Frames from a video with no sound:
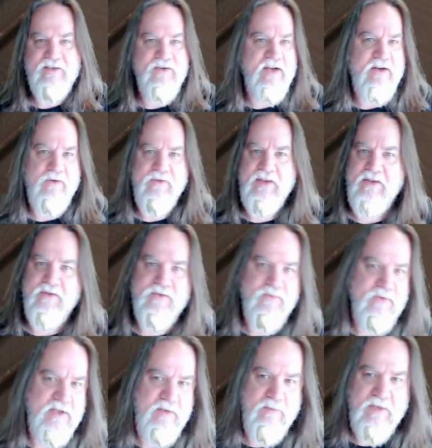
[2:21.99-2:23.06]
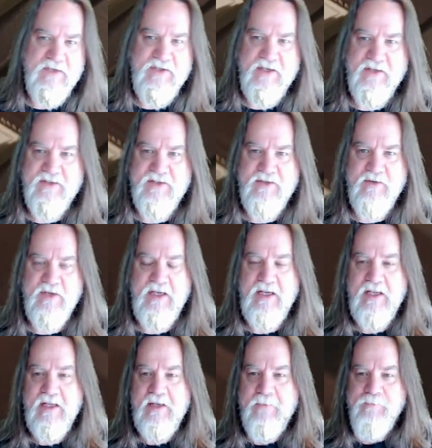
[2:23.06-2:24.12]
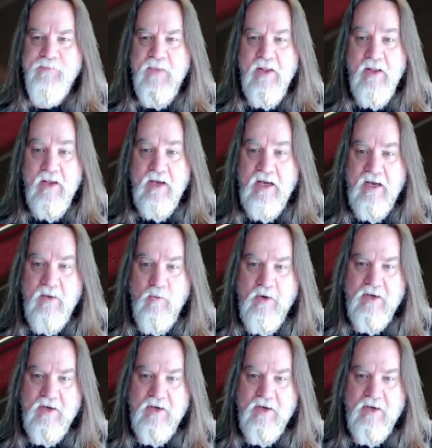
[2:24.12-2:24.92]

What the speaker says: so I don't think there's really much else to it.